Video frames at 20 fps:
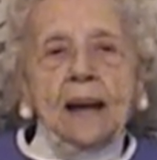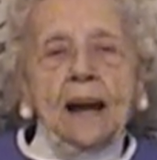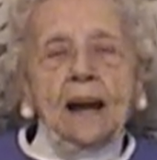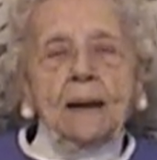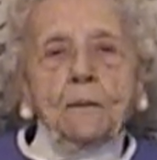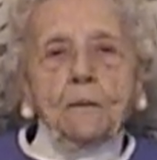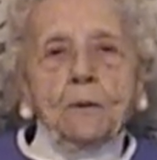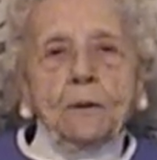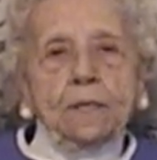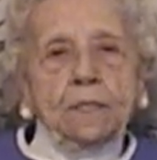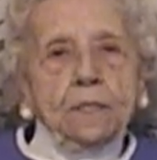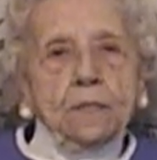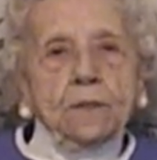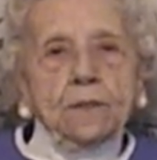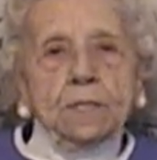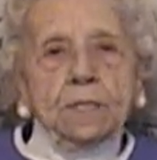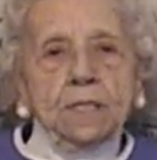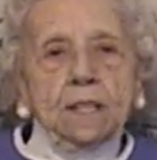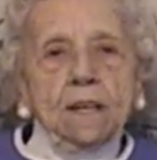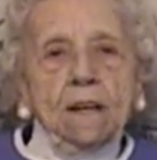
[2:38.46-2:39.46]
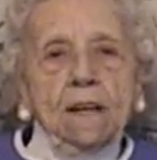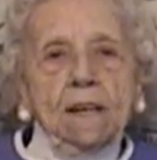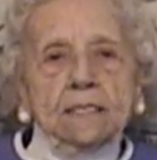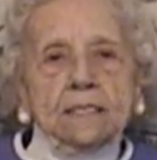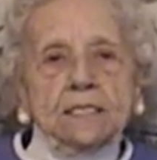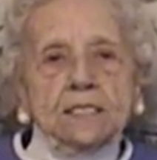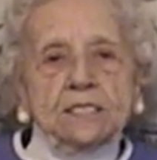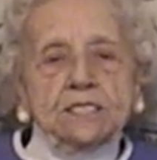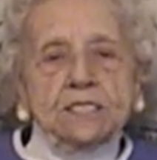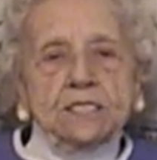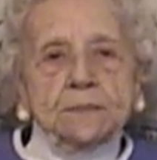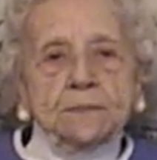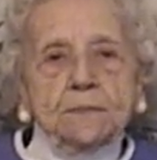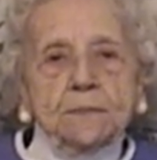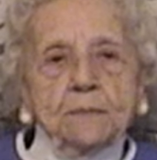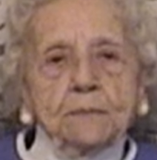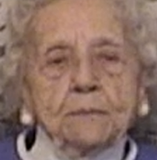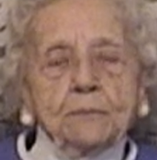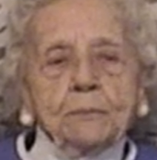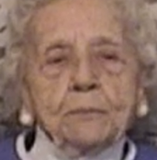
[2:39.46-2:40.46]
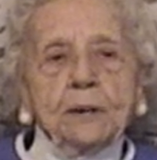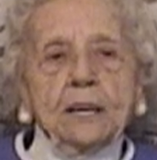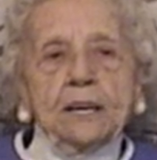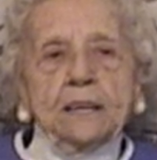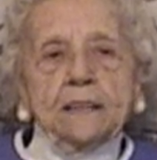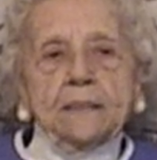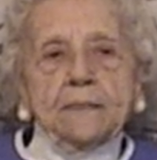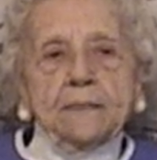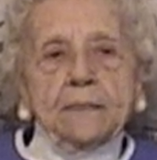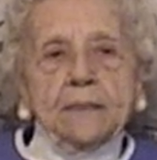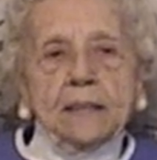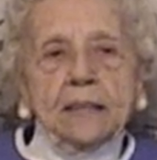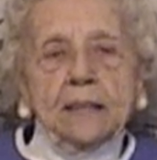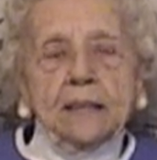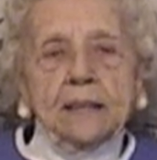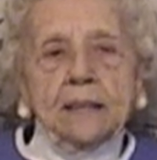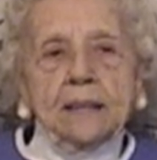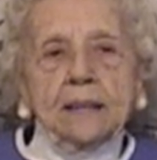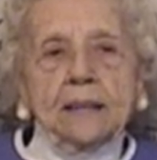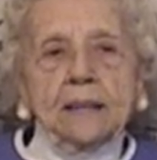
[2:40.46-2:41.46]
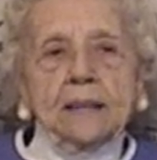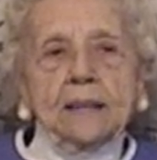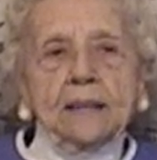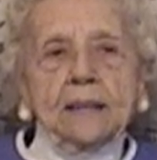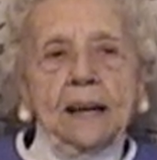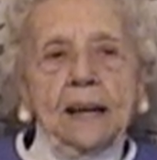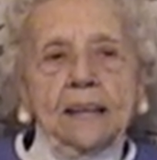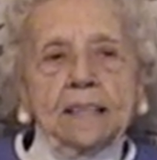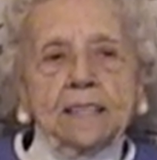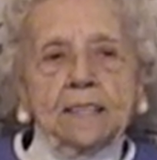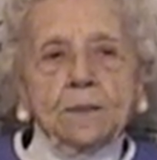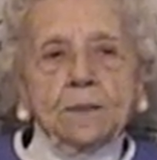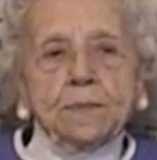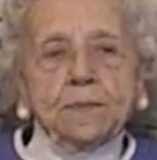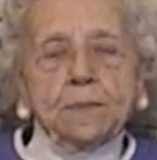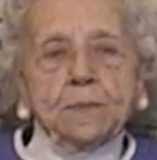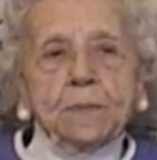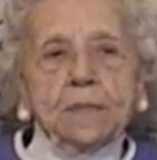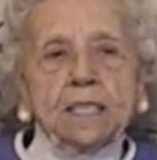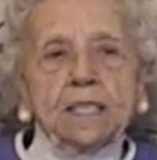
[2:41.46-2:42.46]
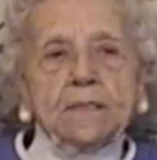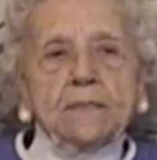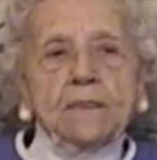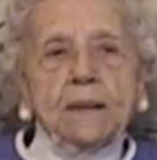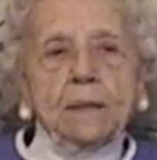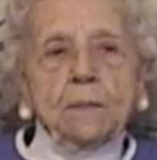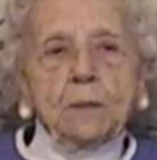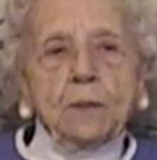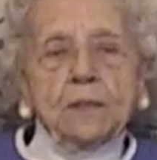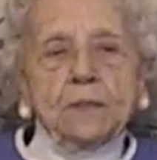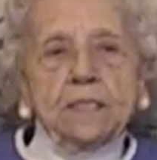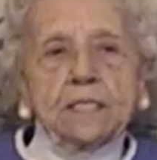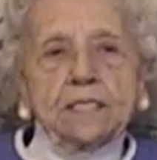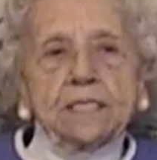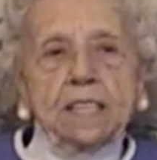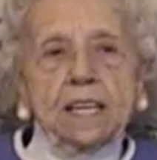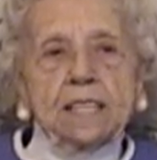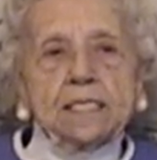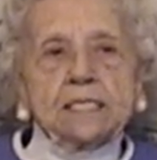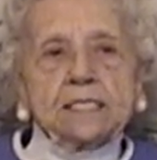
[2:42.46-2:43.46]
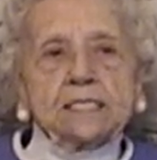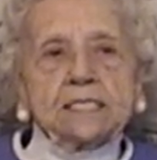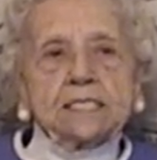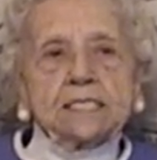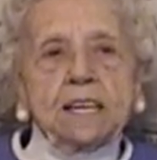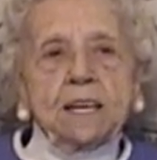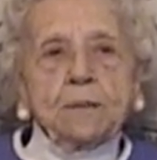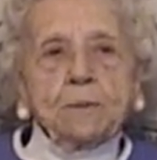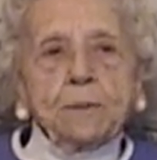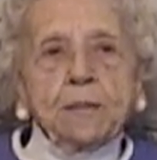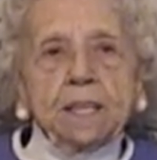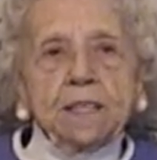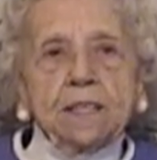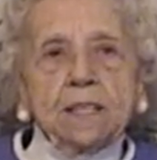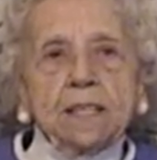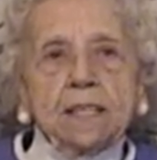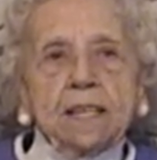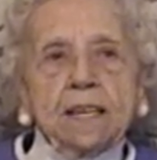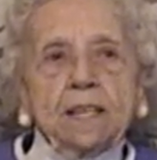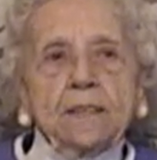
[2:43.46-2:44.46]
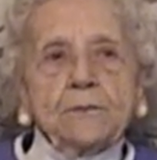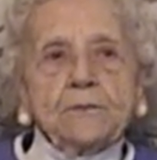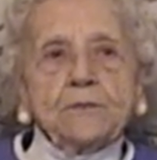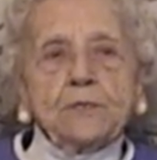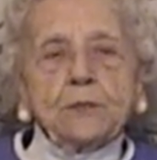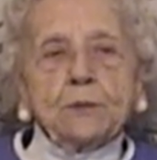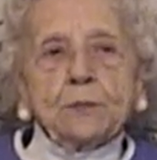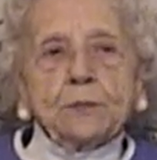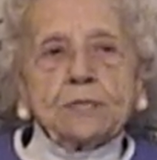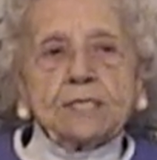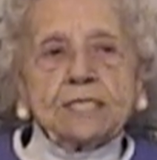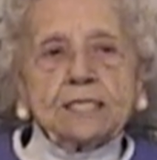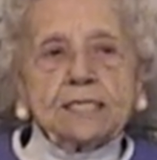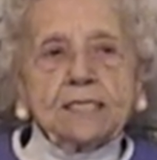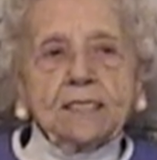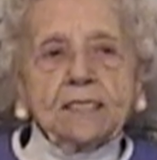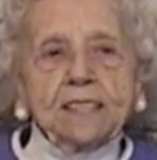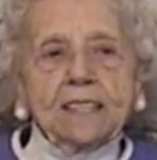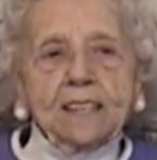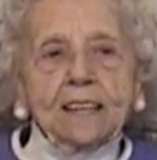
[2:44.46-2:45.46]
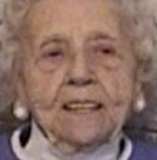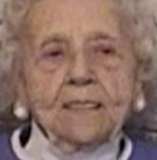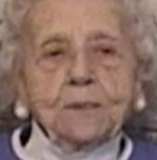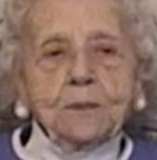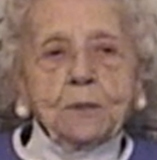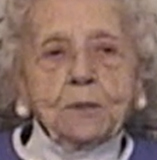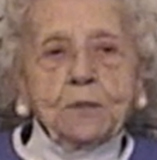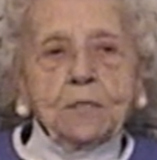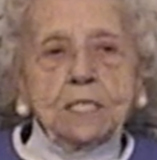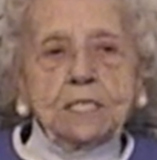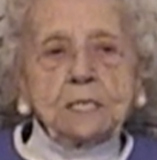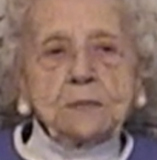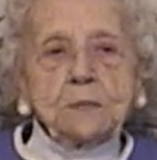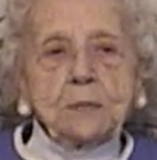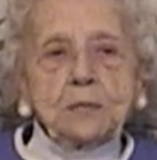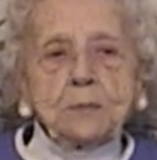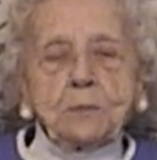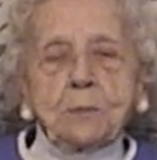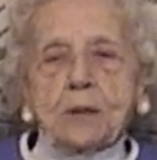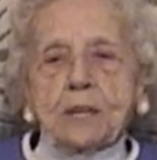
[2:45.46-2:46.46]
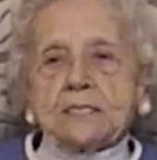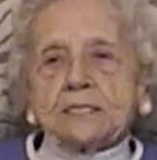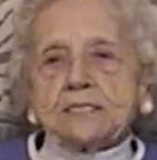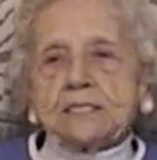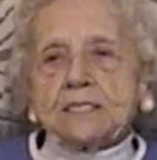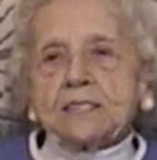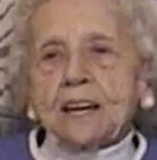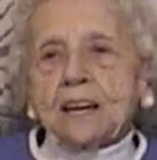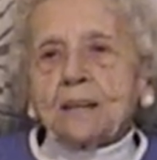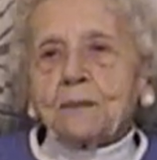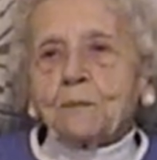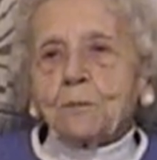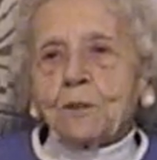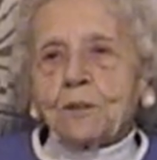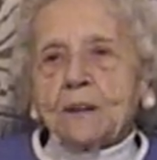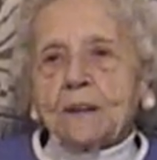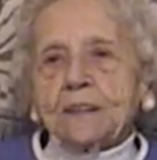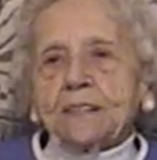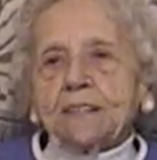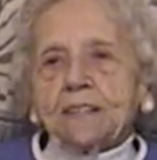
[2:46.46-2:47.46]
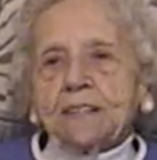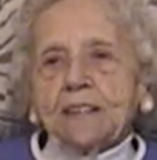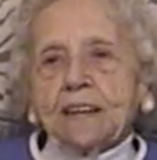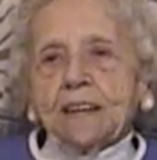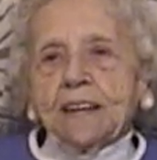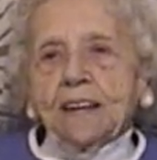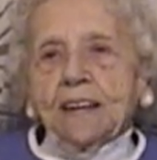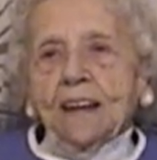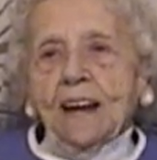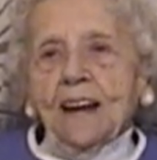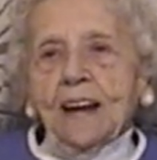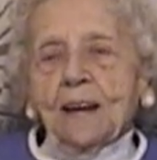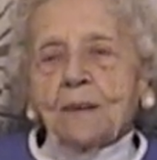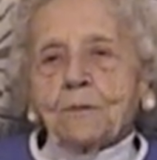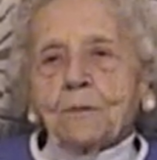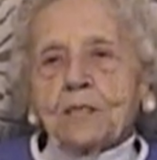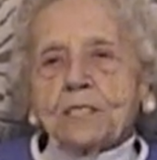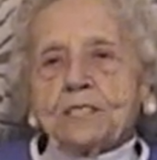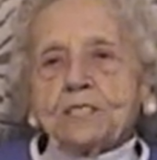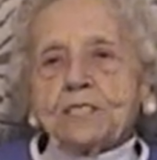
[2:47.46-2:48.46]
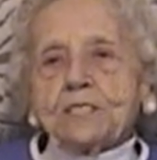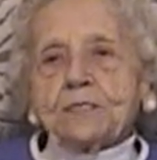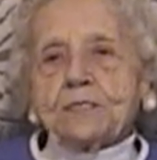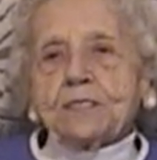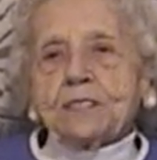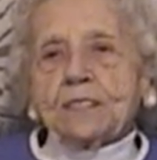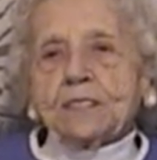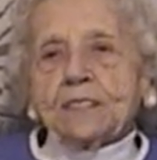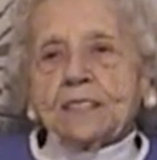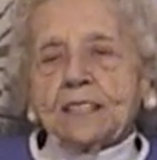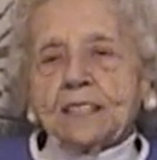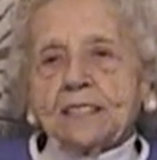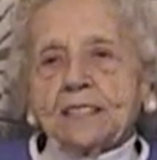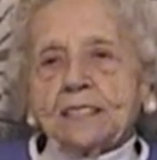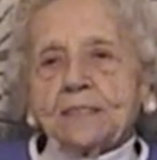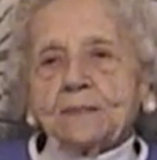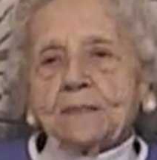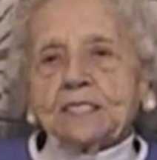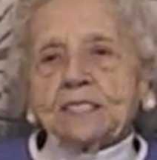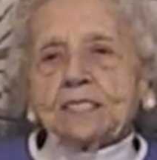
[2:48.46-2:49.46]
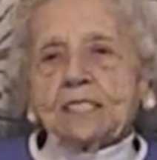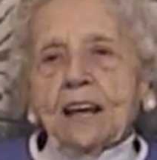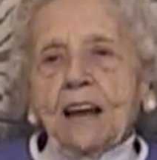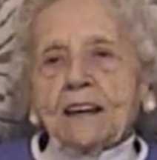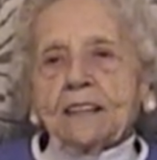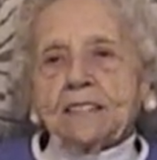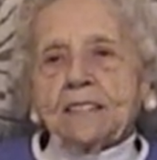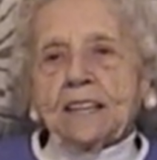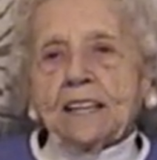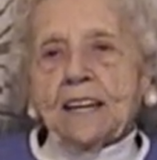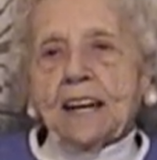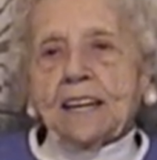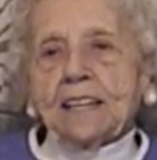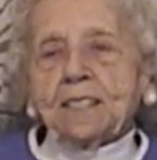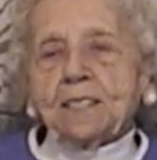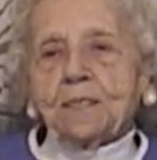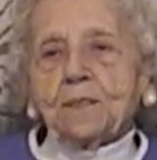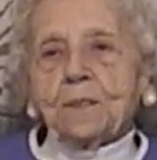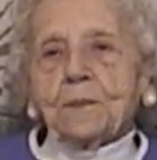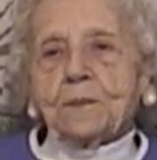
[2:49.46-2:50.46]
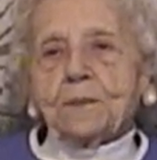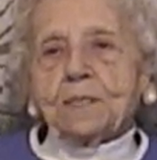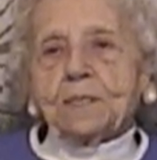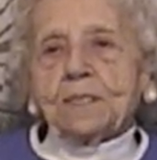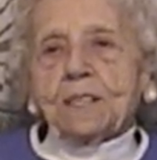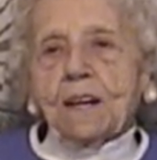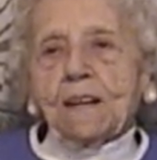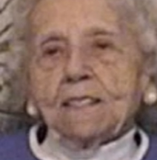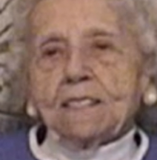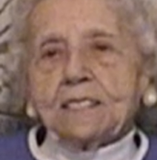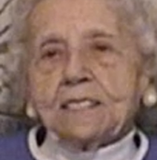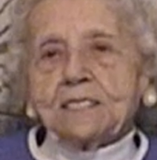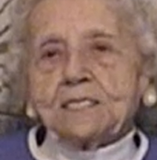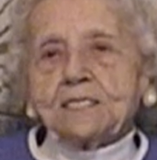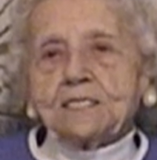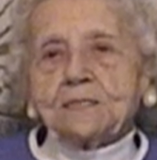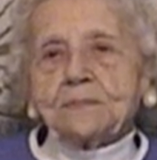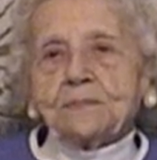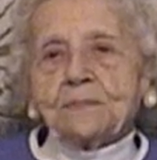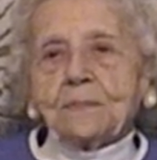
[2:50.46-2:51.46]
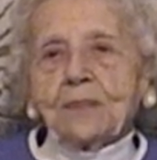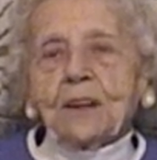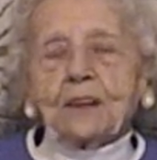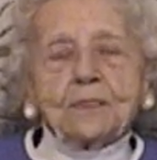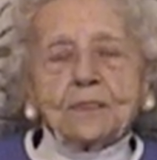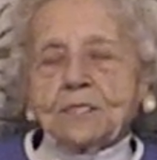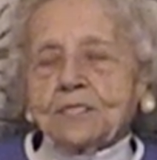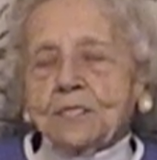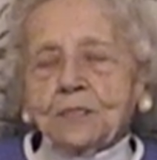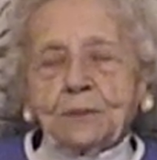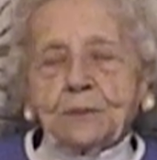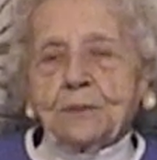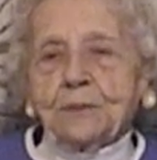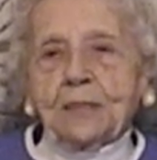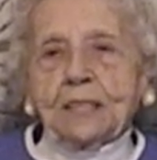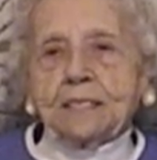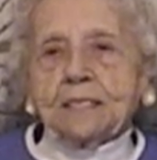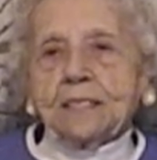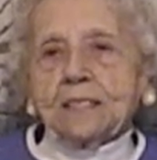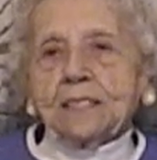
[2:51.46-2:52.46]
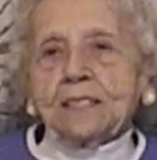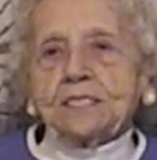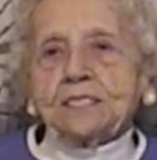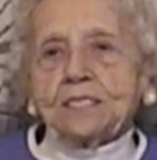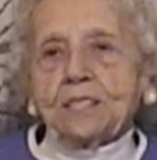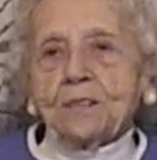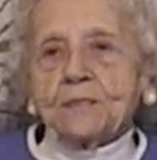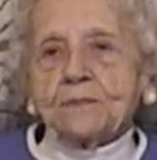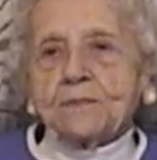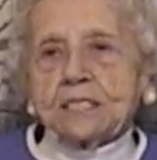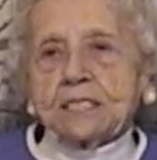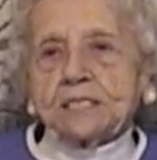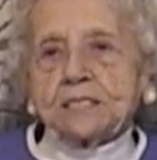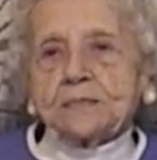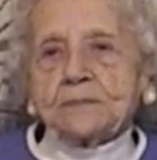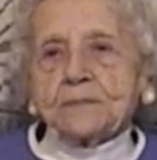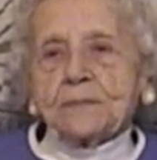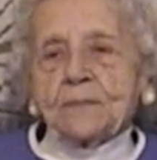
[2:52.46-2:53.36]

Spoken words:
I want to go to college, but I don't believe I'm going to take and stay with it. If you'll, the Christmas present I want you to sign that I can go to college, or to the service.